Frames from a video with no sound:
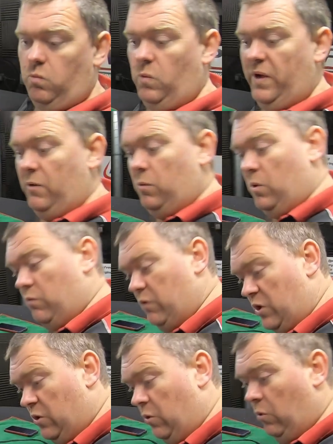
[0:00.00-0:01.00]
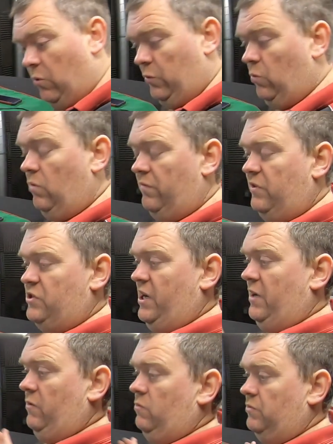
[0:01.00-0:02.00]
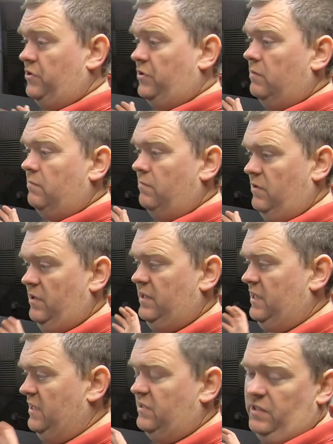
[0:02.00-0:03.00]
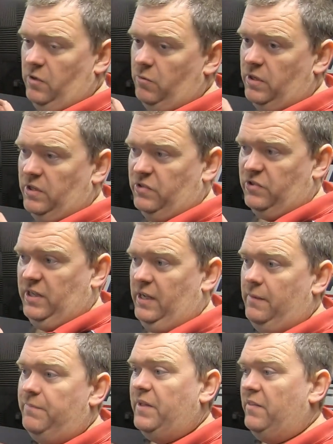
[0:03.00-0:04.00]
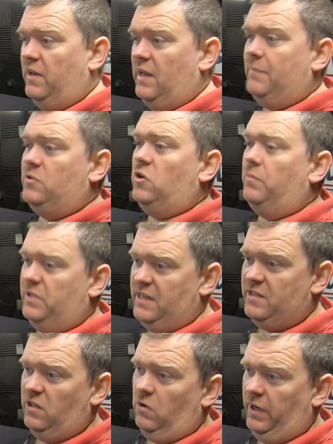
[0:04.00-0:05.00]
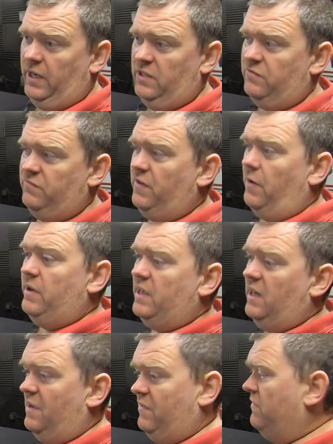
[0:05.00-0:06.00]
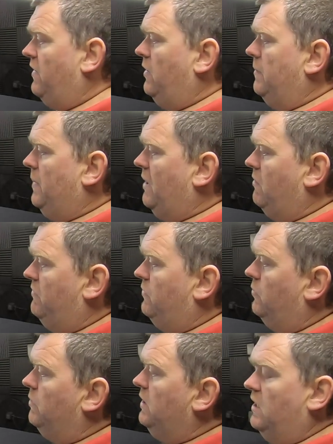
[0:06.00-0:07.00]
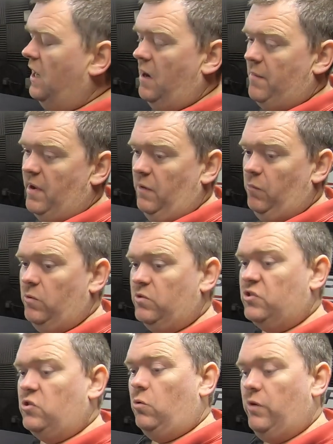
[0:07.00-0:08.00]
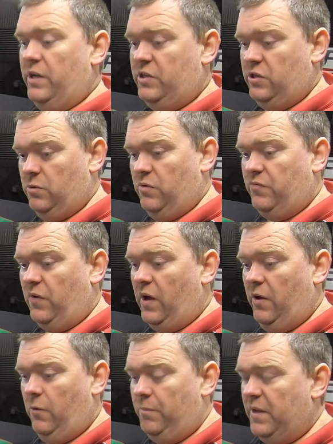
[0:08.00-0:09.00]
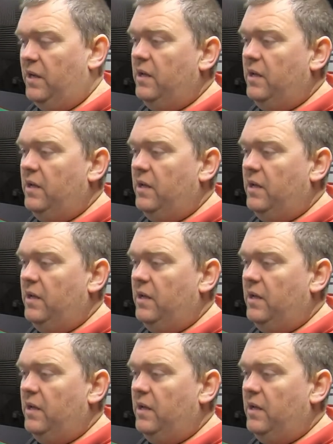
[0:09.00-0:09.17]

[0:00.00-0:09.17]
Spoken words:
we will record all of the channels that the ECU can see. Now, the laptop data logging is very clever, very powerful, and it will store it to a file.